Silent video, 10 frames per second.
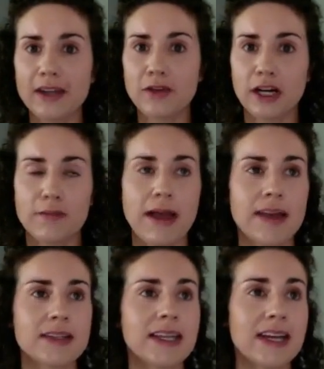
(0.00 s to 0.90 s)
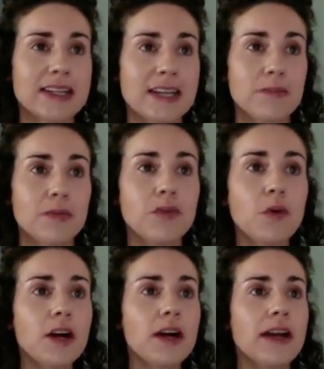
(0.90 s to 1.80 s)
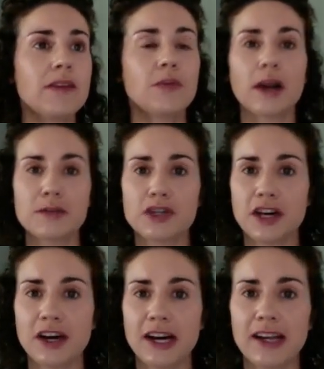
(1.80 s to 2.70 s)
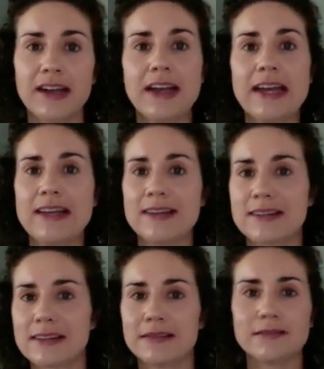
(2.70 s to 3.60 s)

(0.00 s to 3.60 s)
recommend, like I said before, if what I'm sharing is,